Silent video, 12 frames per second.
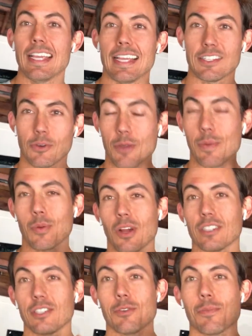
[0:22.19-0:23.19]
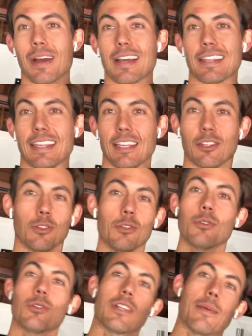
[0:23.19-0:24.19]
is going to be brought to you by the
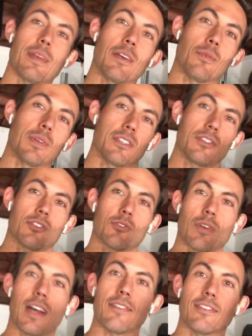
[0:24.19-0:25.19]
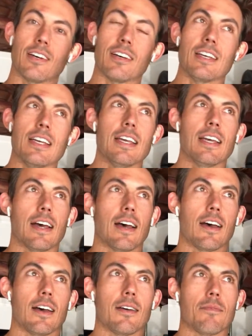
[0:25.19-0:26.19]
Lululemon with Strava
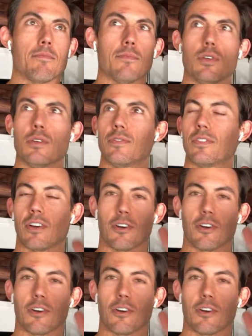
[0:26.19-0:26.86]
Move.